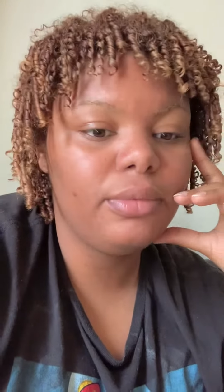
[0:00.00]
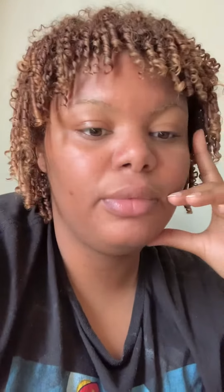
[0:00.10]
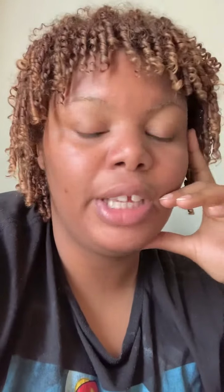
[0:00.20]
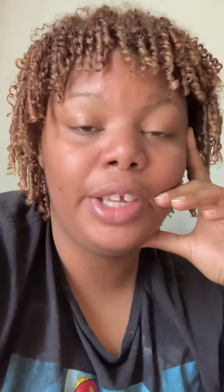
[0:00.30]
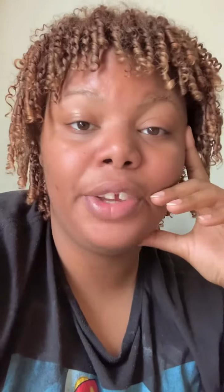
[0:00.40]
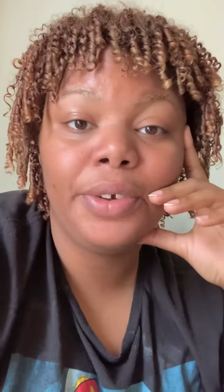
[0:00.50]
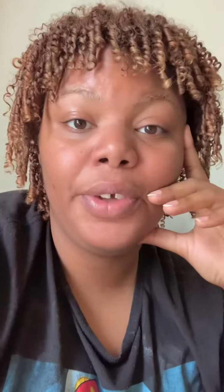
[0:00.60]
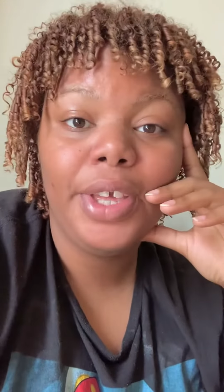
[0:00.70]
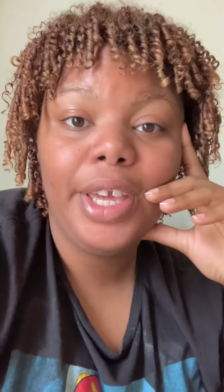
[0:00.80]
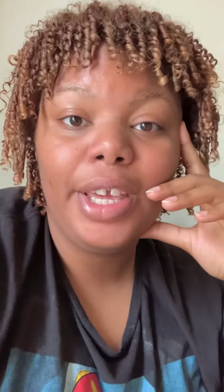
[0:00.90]
thank you
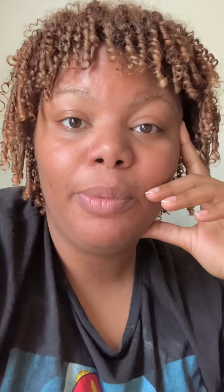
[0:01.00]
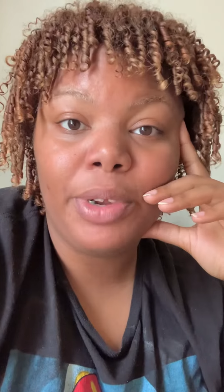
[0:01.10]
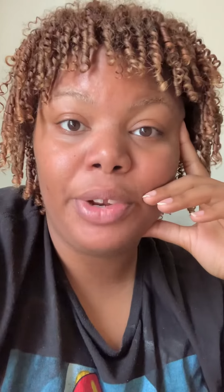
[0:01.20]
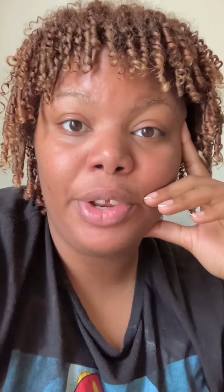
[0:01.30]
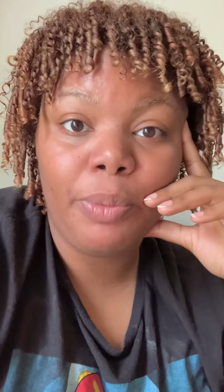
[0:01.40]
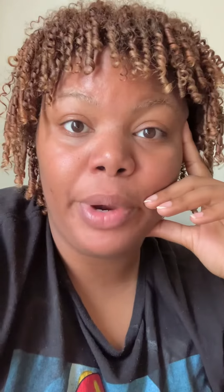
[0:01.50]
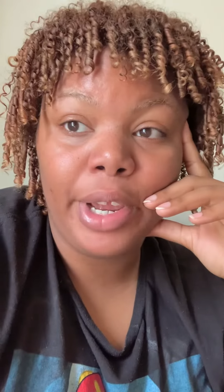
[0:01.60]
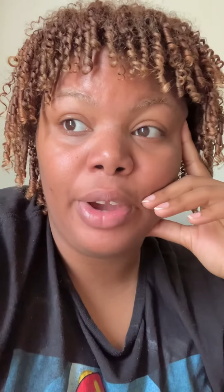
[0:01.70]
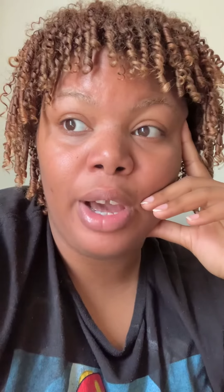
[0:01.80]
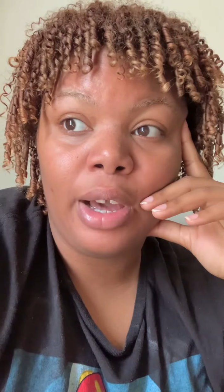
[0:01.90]
when you
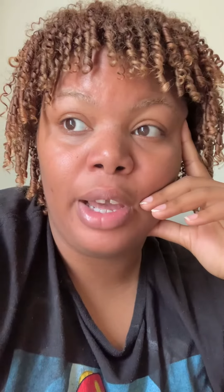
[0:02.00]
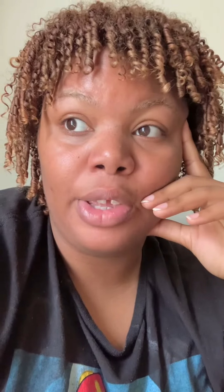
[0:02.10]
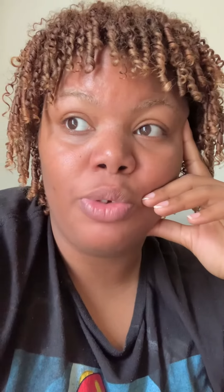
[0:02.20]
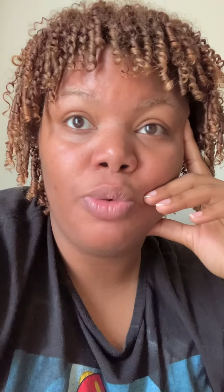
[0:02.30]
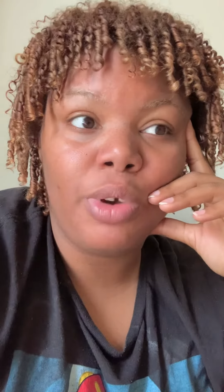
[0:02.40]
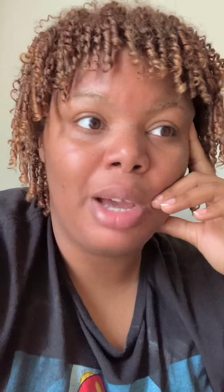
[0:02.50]
where uh you